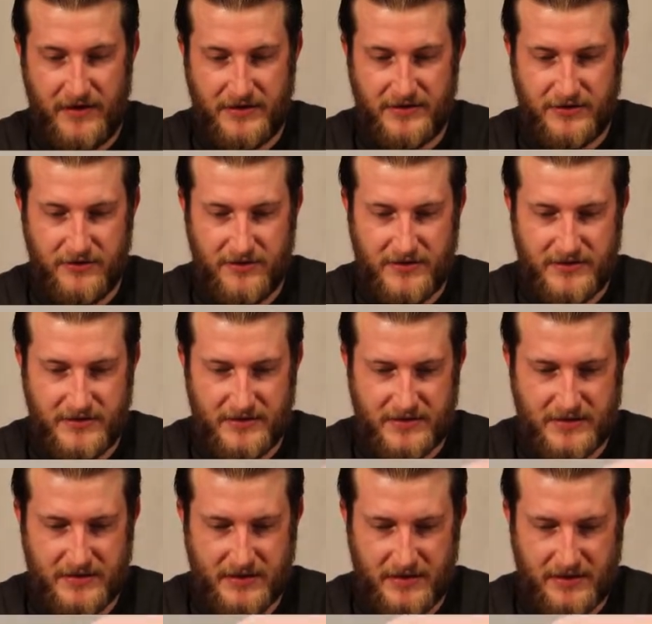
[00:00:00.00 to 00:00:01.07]
an
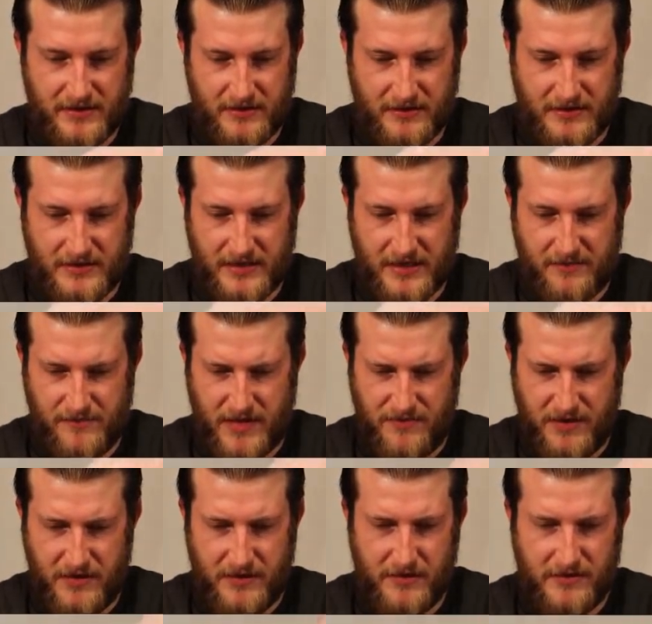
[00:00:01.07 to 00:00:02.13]
Eternatus, and it looks like
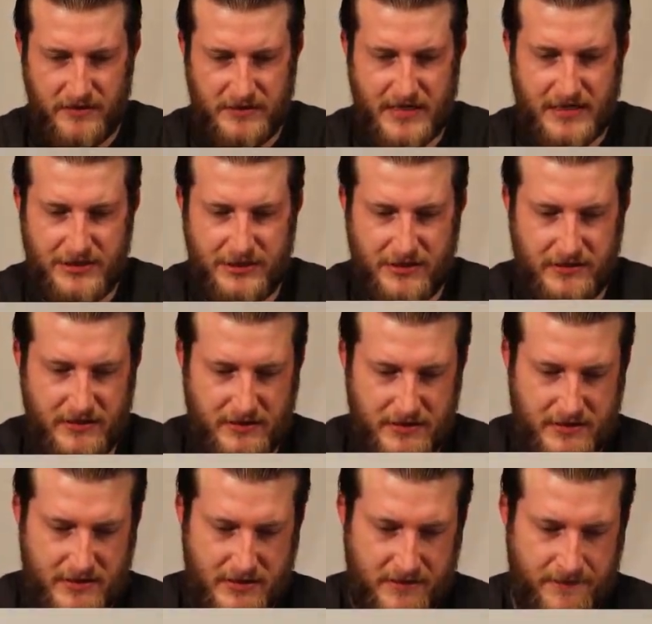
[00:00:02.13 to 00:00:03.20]
maybe another Zacian. Let's
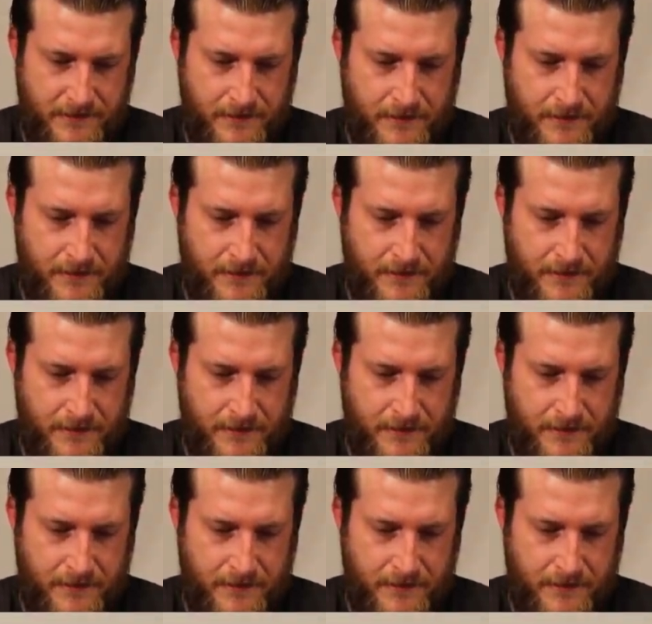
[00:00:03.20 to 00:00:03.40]
see.